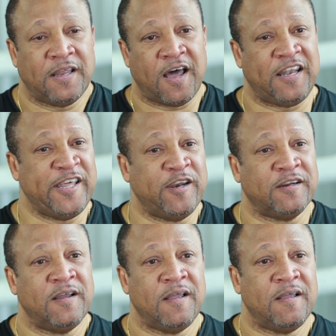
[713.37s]
A
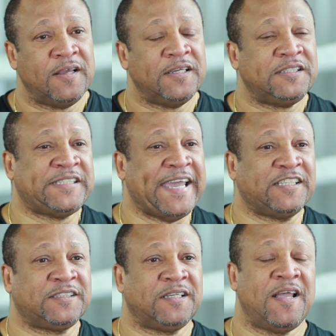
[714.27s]
leader
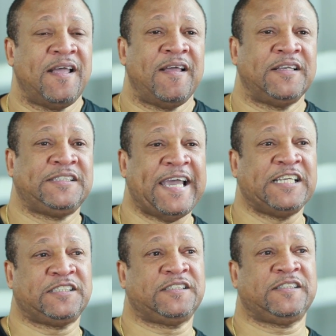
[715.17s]
takes
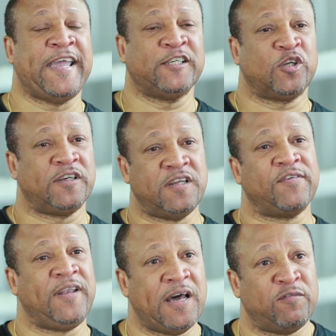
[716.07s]
things to a
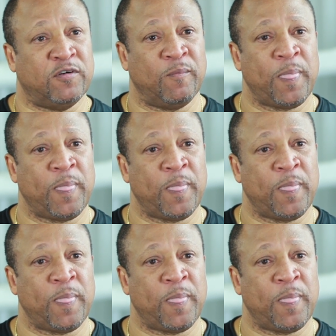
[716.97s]
different level.